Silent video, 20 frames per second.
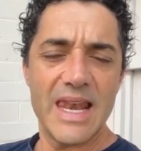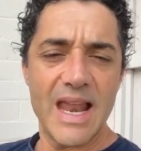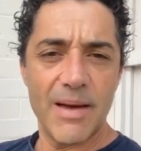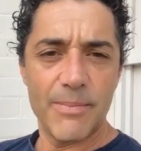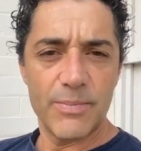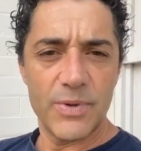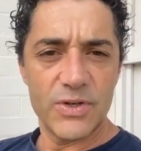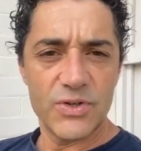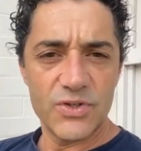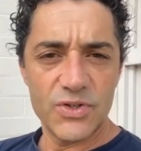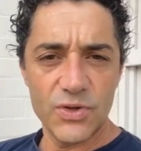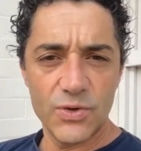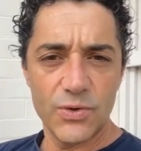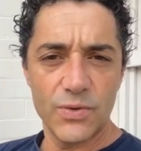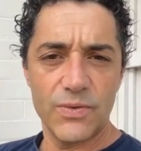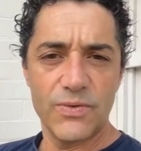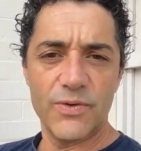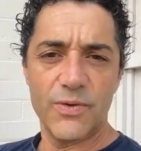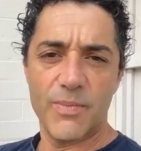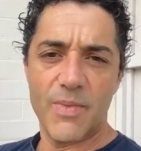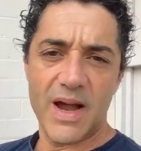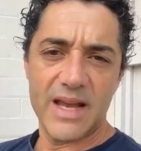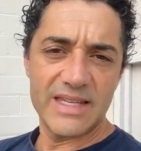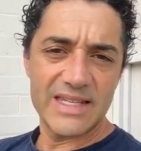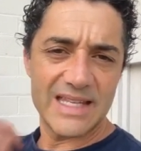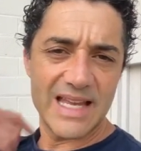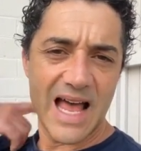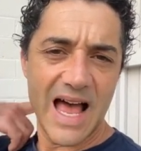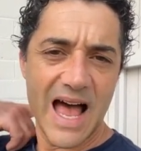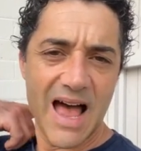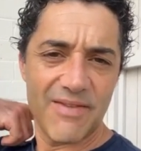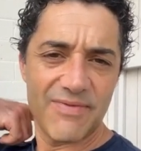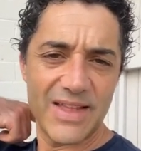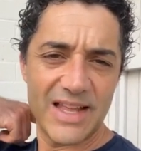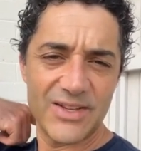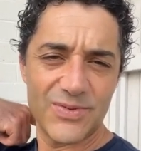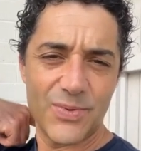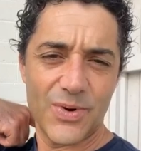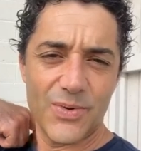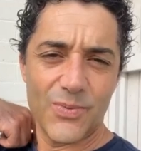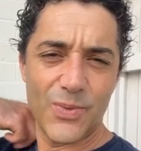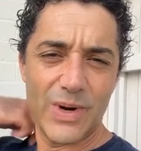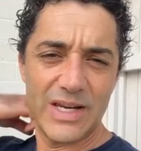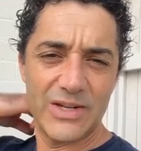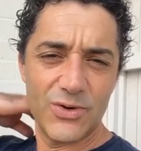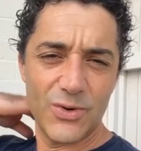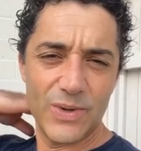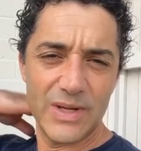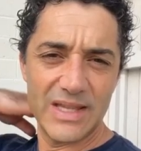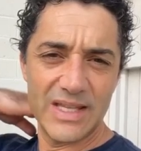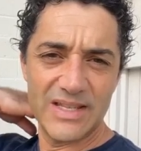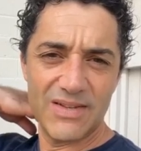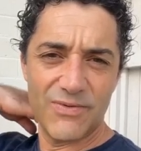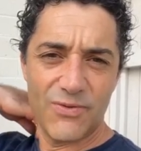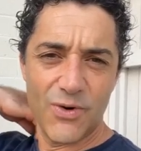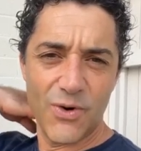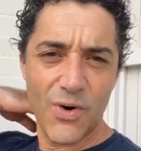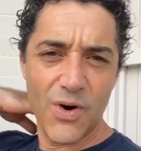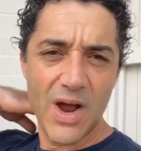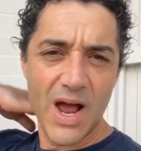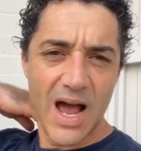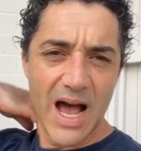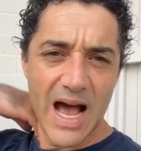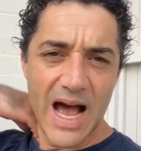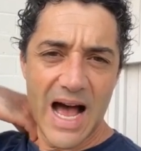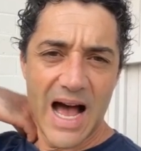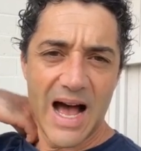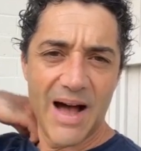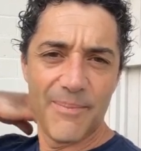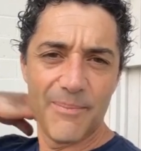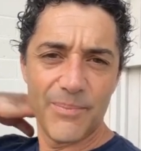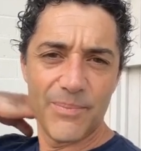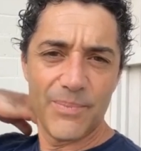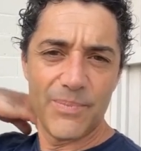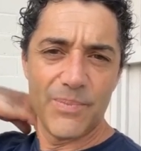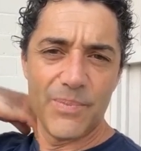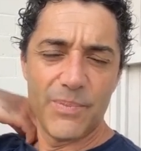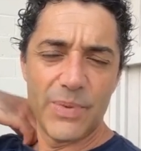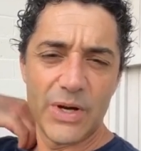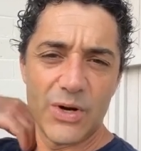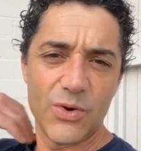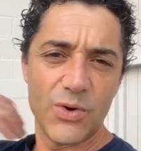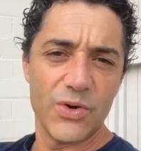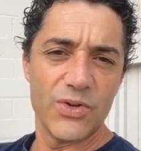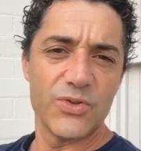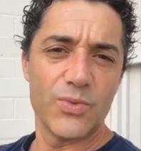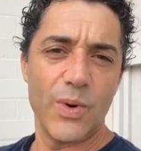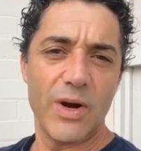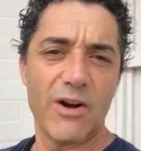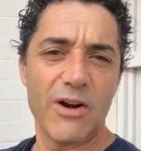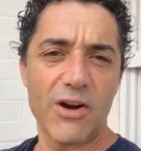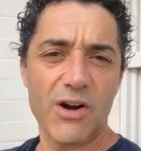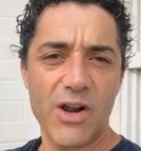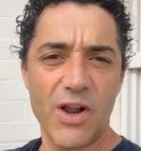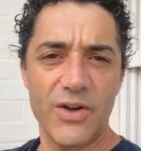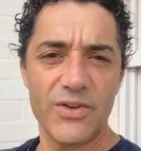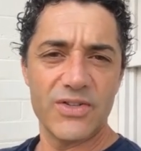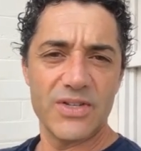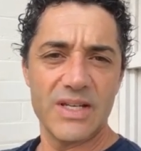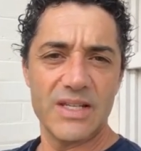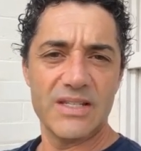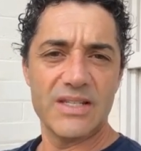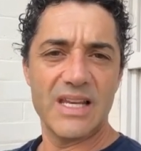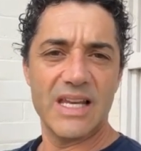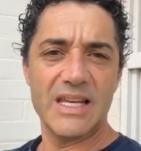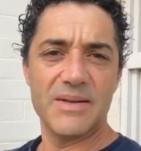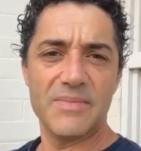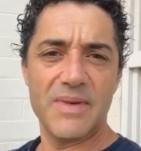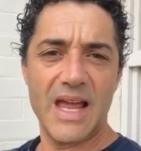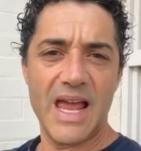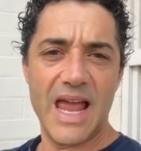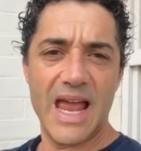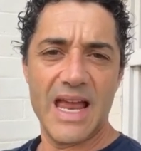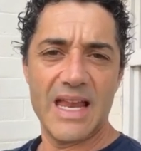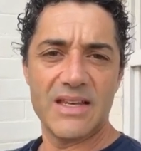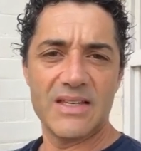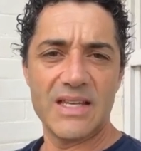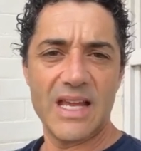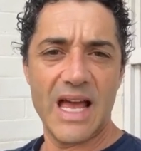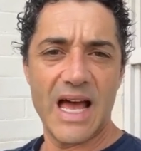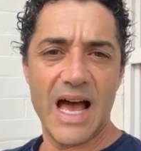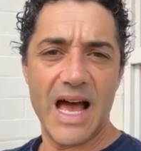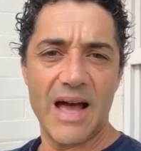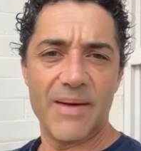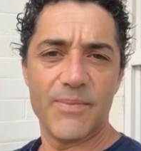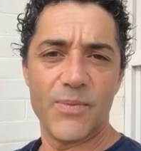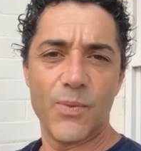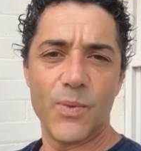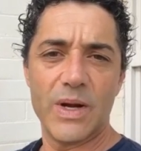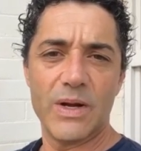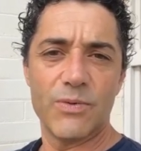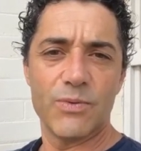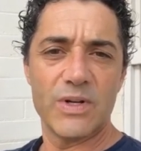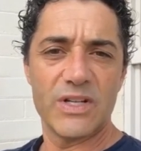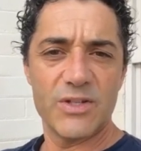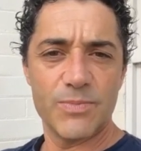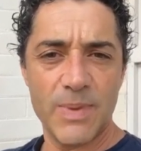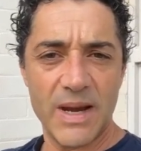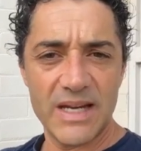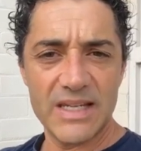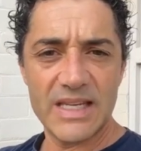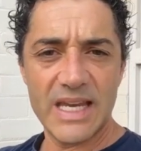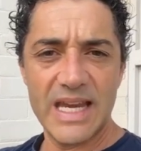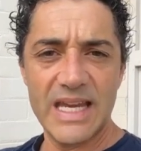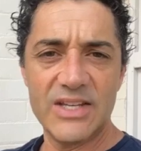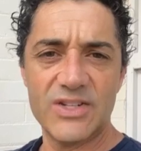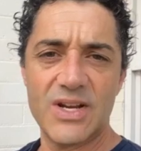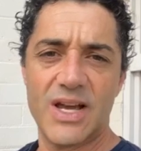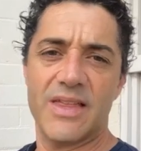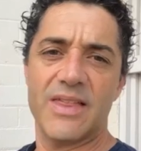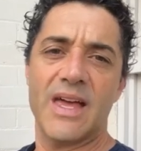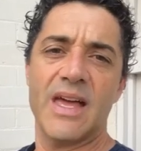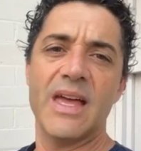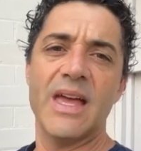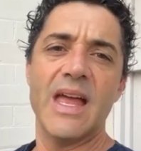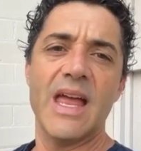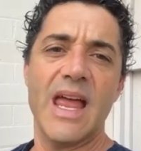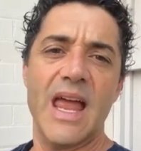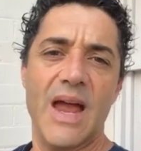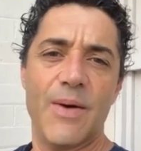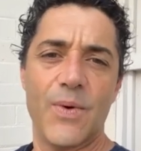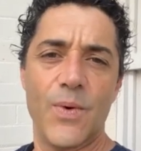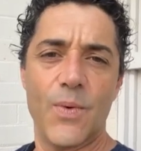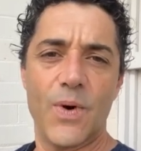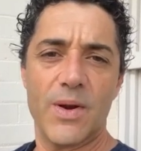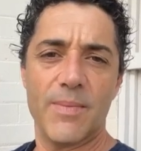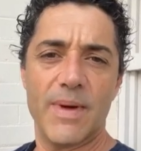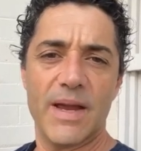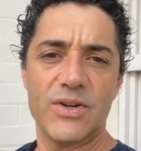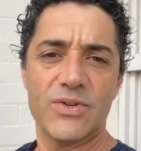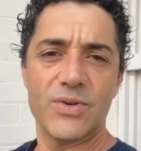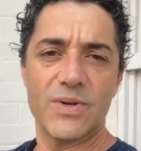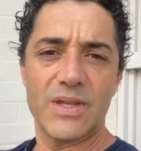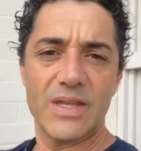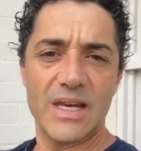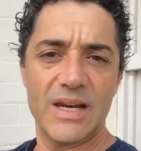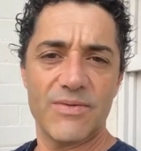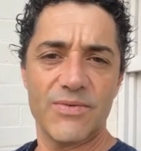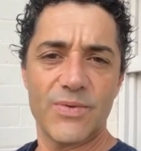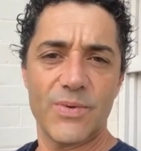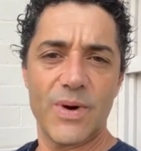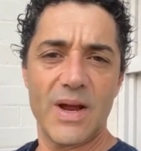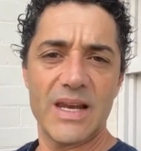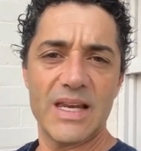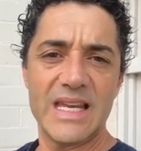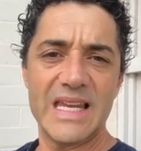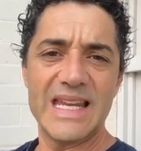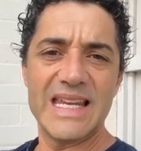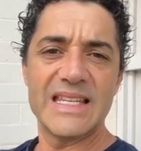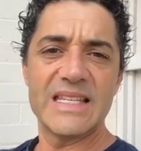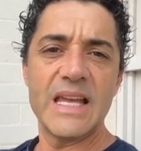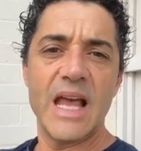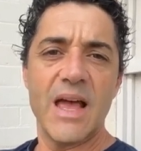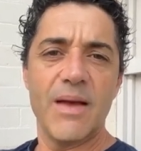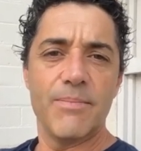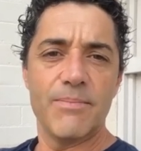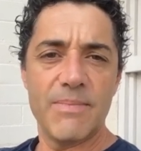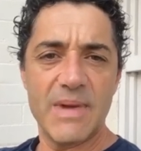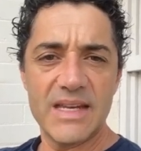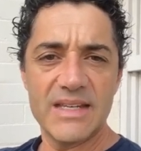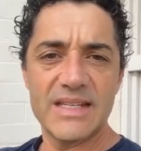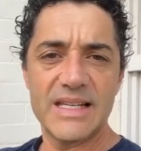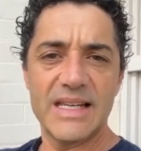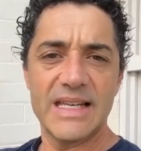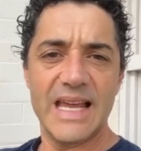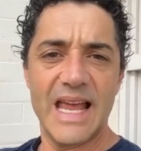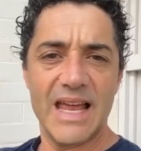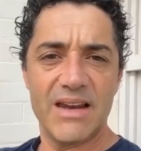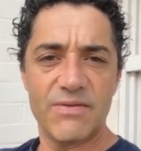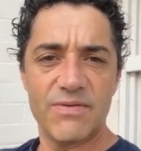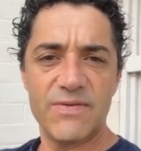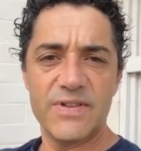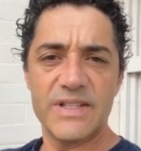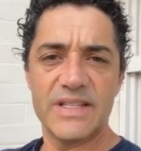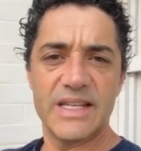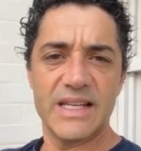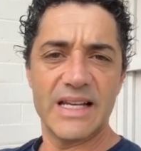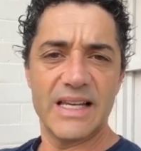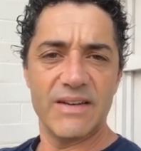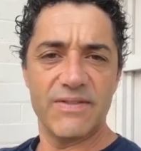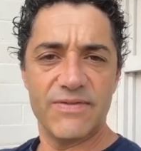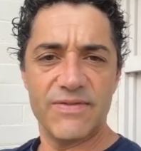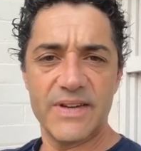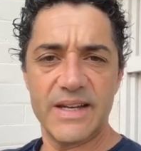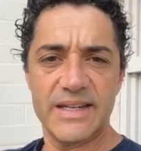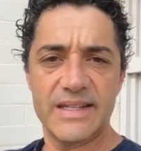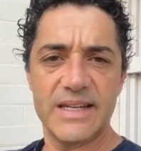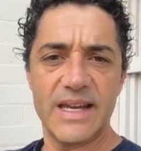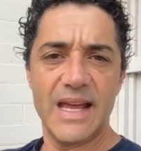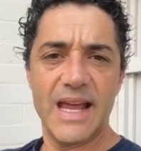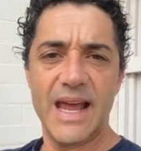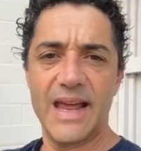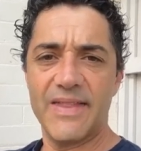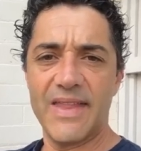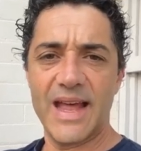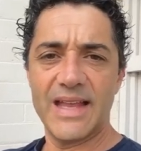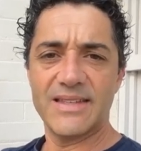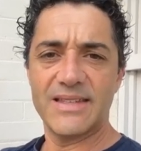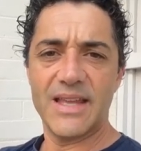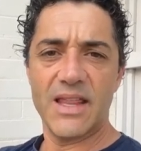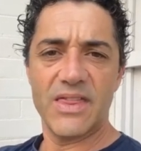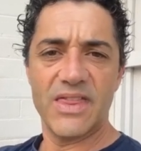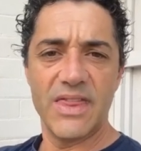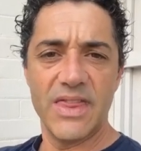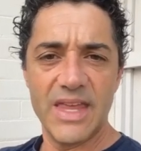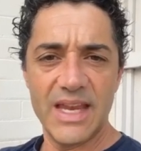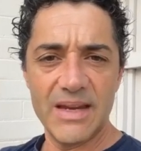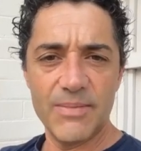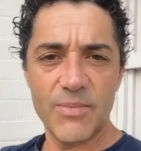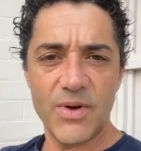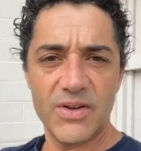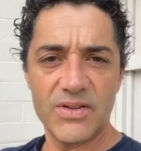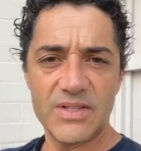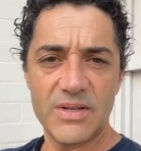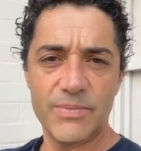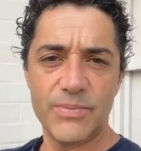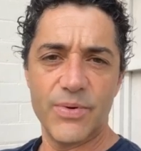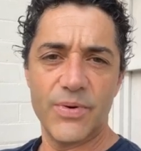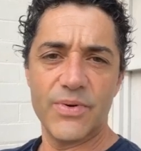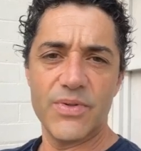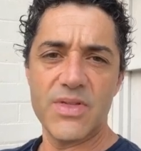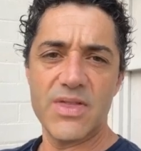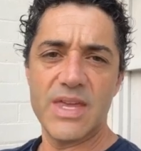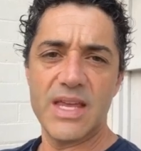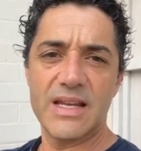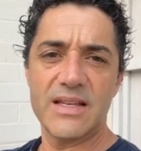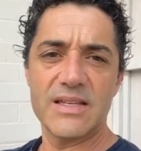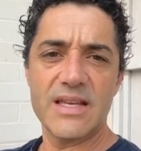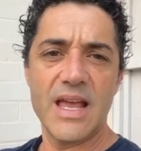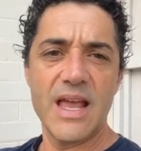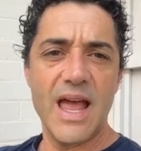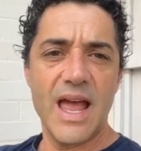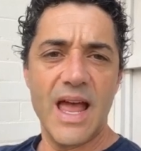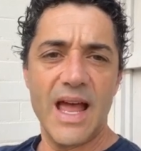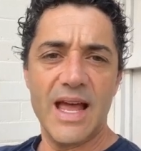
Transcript: Number two, for my staff, that's what we're doing this for. Um, because we're a close knit team and um, we respect each other, and we want to make sure that everyone is mentally and physically fit. And that's the most important things.